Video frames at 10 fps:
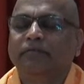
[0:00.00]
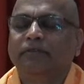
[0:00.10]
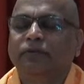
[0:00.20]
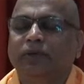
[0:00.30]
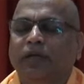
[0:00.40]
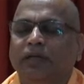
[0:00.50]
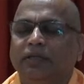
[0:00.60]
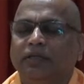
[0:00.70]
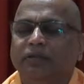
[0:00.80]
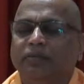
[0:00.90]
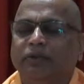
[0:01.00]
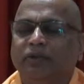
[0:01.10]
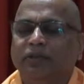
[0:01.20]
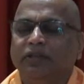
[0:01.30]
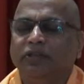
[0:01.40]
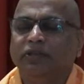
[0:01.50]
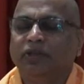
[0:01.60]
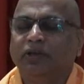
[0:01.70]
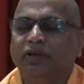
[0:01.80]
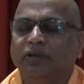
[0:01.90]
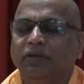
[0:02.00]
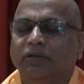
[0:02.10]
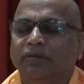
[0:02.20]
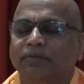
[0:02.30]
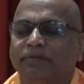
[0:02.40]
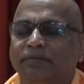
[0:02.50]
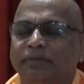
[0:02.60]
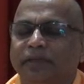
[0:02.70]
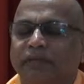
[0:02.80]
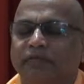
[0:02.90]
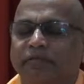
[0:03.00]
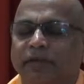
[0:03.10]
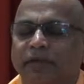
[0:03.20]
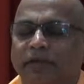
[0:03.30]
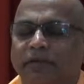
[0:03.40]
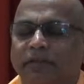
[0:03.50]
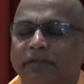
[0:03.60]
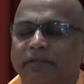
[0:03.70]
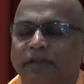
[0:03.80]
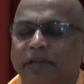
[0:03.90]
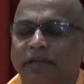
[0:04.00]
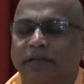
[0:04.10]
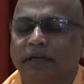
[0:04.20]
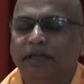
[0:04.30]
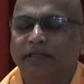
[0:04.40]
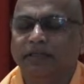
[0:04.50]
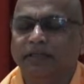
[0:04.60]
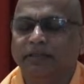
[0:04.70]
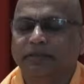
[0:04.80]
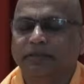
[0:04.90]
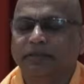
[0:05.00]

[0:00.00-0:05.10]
Visualize your body strong and filled with a divine light.